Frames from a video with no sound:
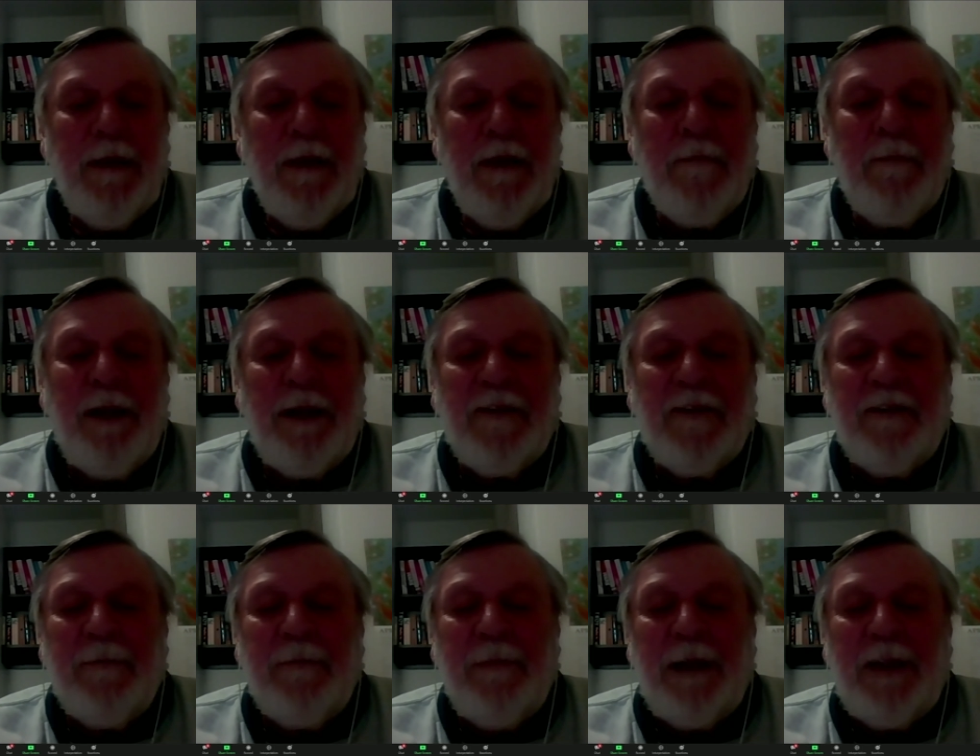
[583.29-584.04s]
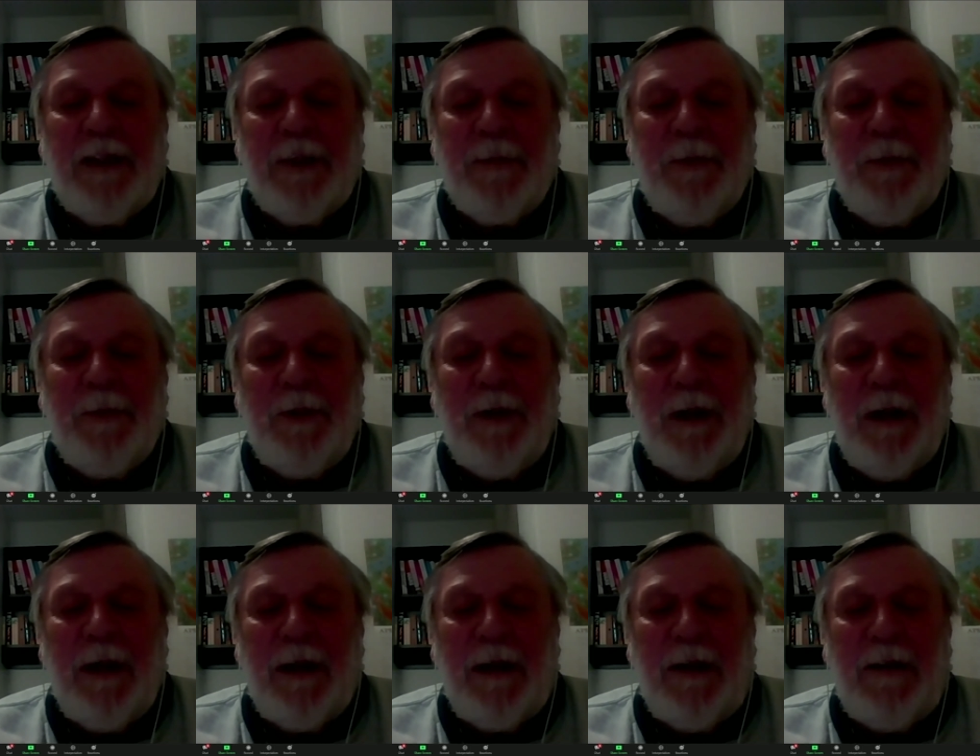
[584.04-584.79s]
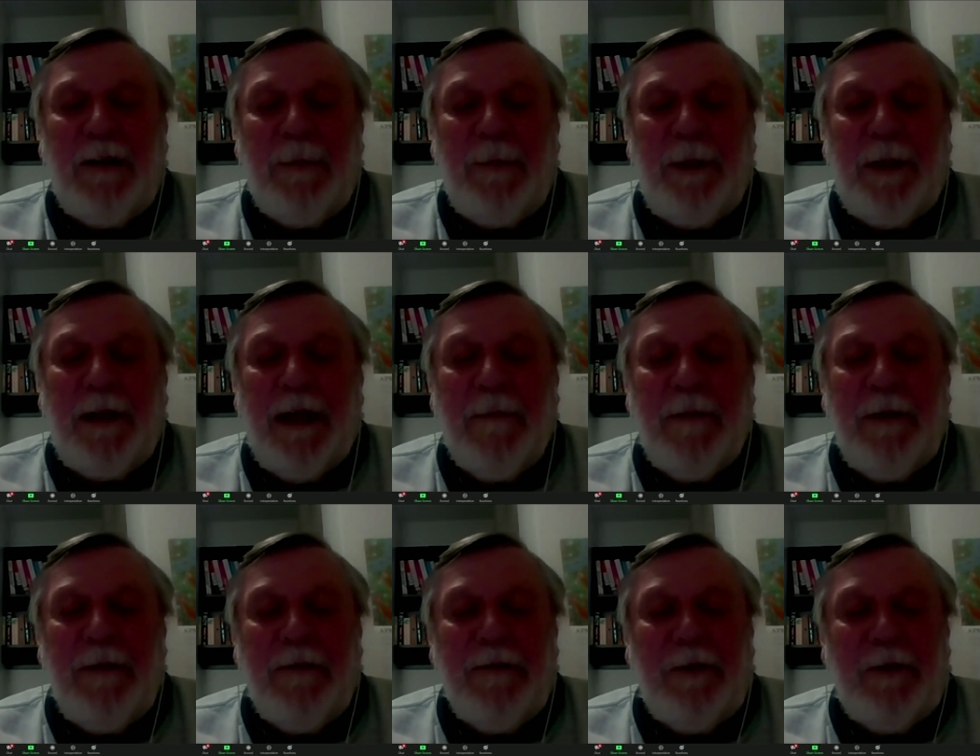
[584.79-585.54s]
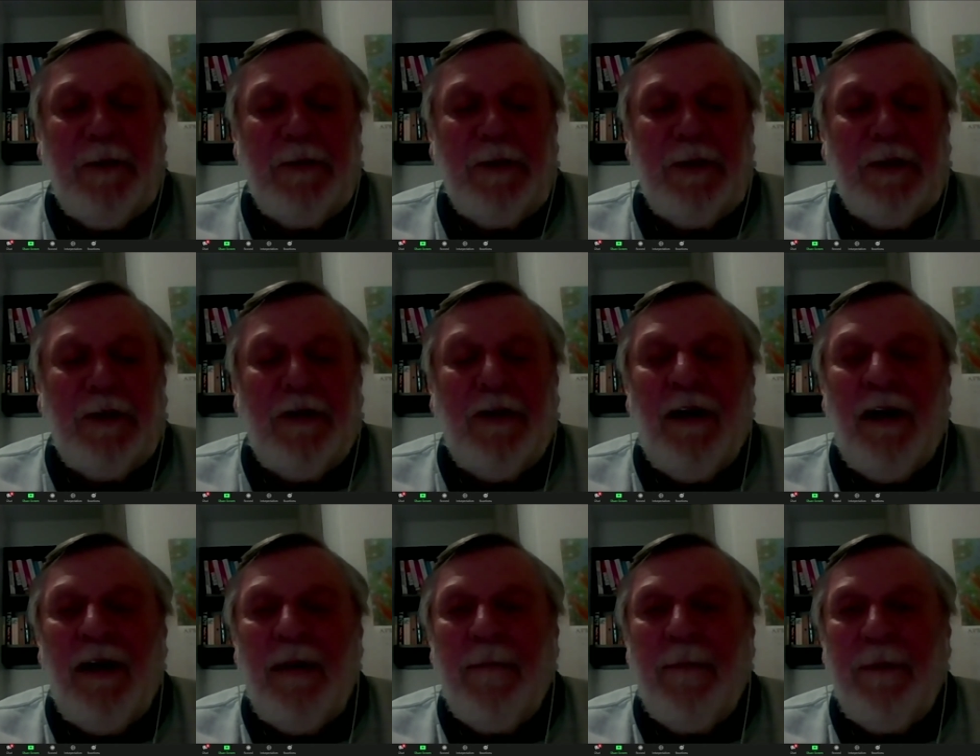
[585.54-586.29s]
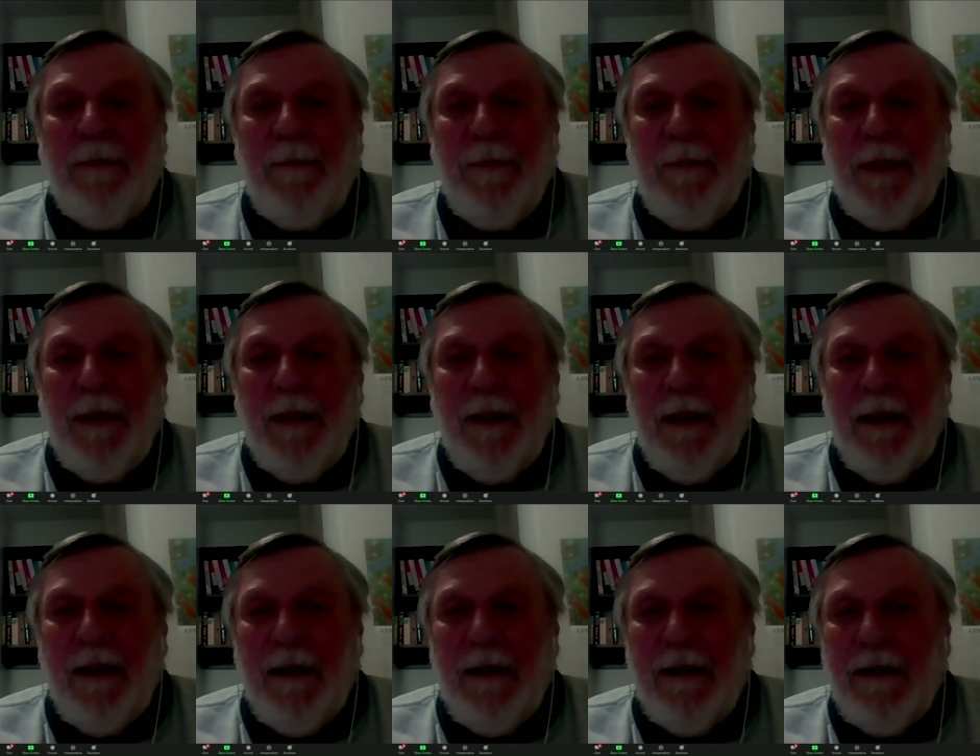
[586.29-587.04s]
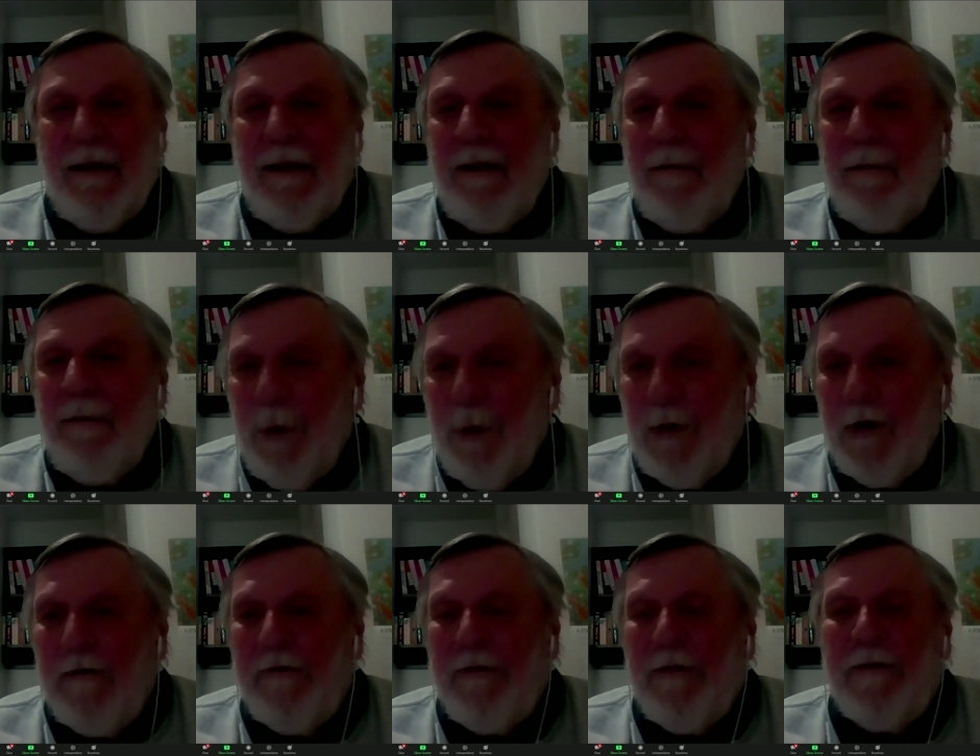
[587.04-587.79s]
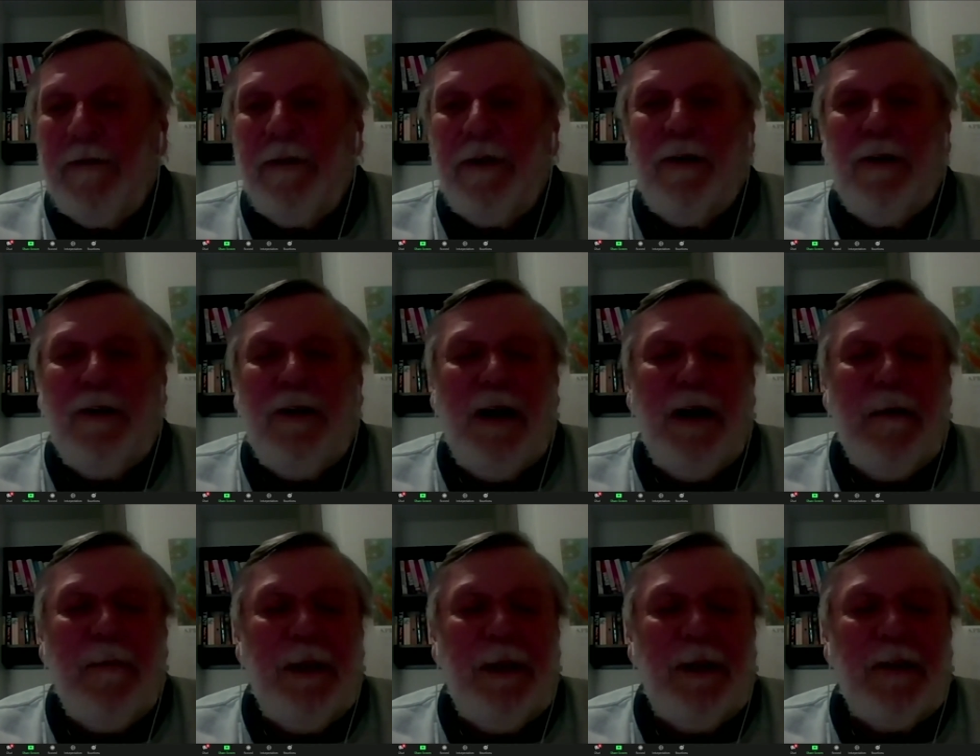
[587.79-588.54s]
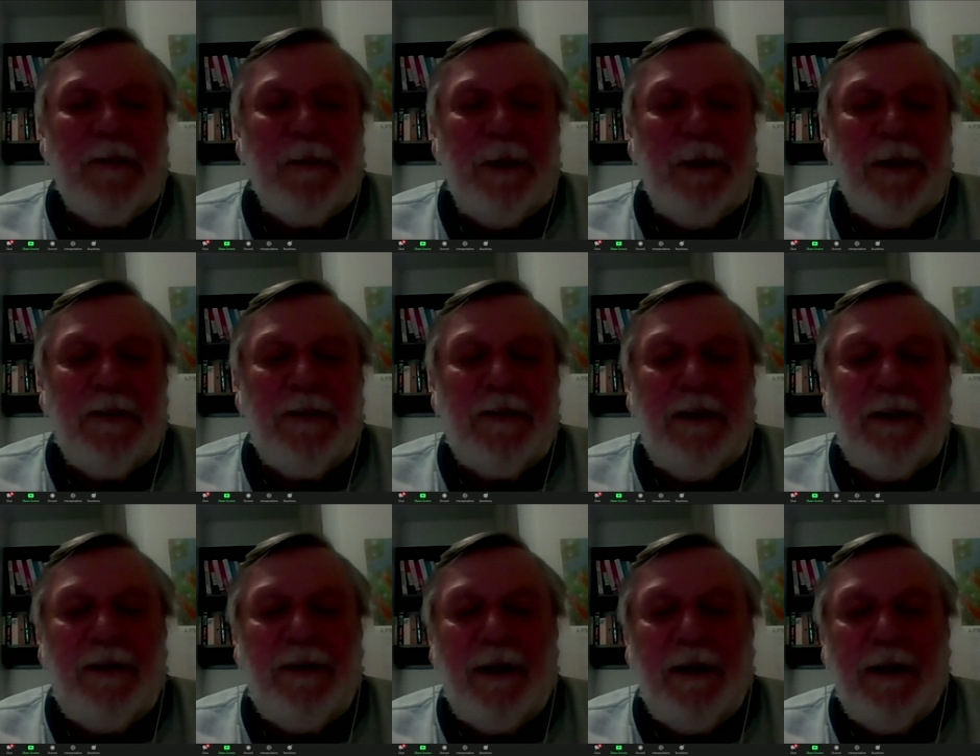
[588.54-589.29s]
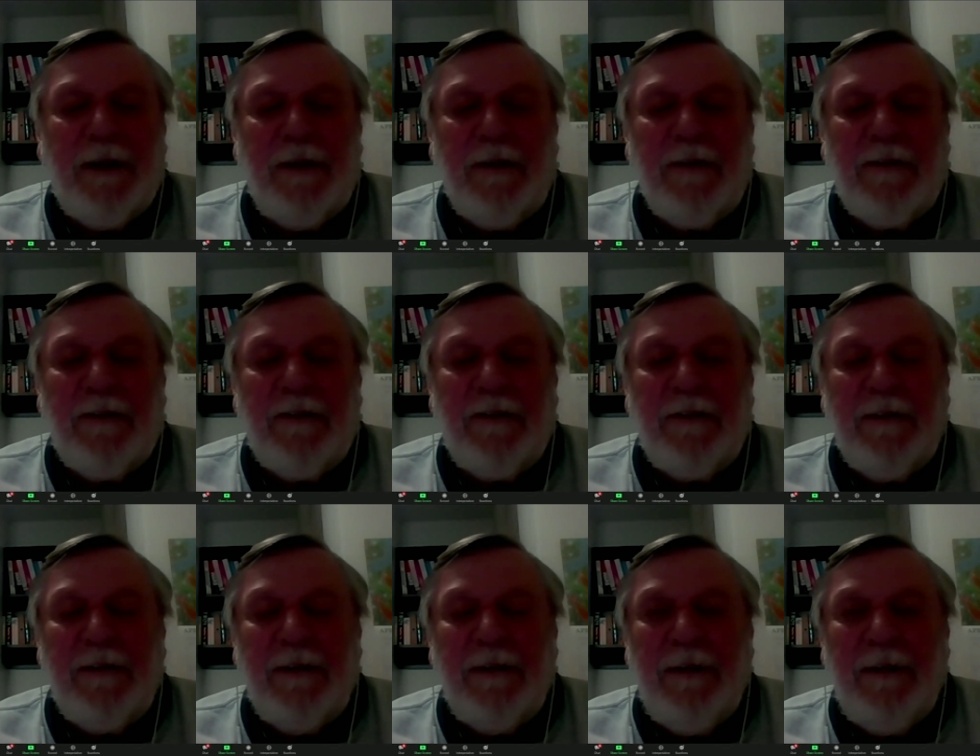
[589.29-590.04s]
It makes them much more likely to become involved in crime, uh, more involved in crime, as well as their drug use.